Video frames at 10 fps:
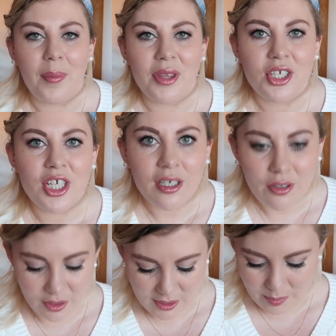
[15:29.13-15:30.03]
But the
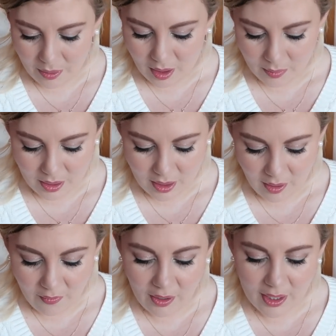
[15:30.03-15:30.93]
children's department,
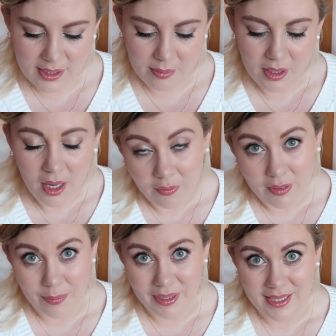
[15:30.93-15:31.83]
I find some
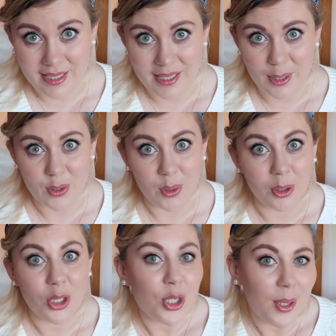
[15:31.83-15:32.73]
lovely pieces in, so I'm
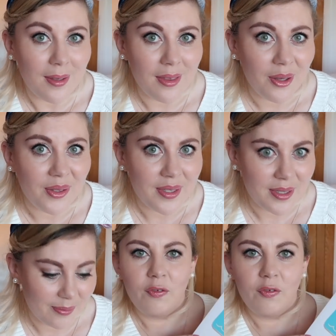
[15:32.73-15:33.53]
going to show you those.